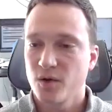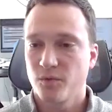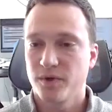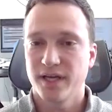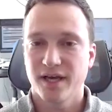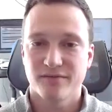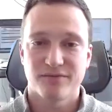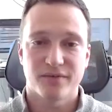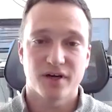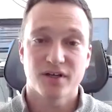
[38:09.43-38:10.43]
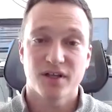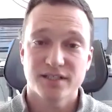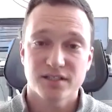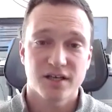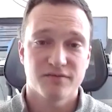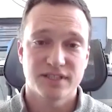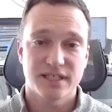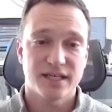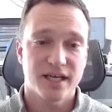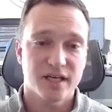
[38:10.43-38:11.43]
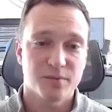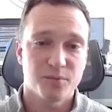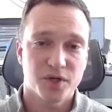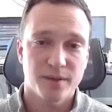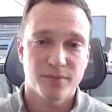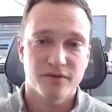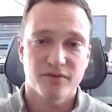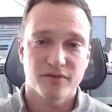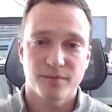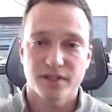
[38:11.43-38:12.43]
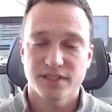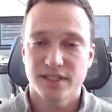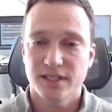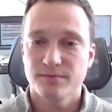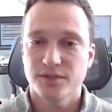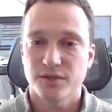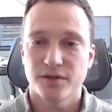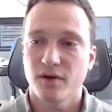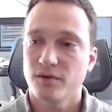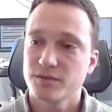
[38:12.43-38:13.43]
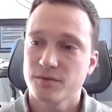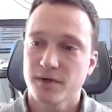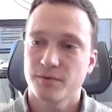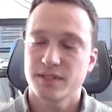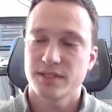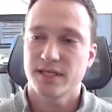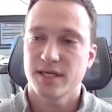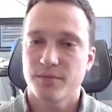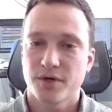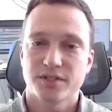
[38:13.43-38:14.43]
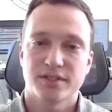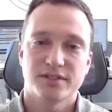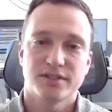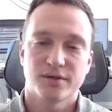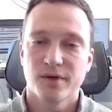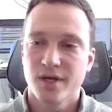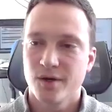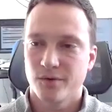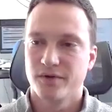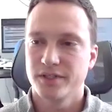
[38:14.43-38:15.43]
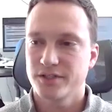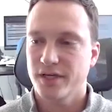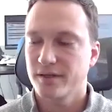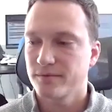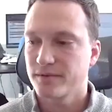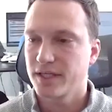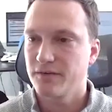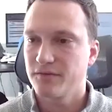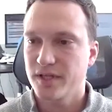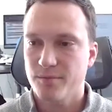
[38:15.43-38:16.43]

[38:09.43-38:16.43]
We have our clients all have a dedicated bookkeeper from our team. So you're always okay. working with the same person. So we really try and give you